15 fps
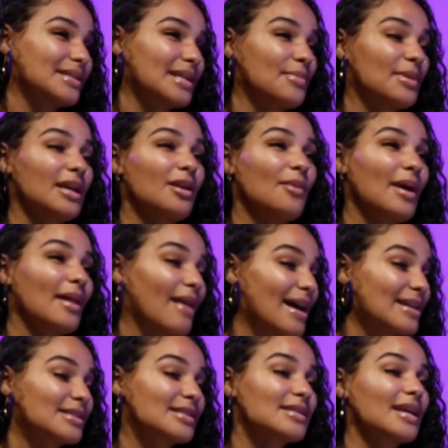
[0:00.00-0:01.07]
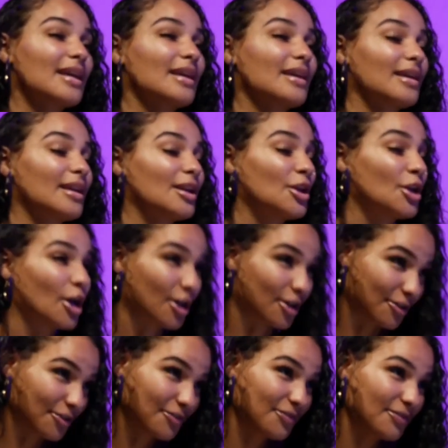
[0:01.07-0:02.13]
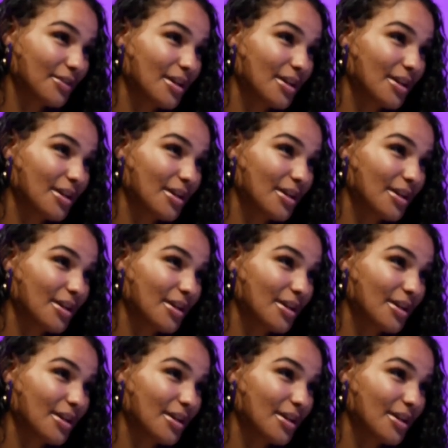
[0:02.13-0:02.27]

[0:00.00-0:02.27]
they begin on my last nerve.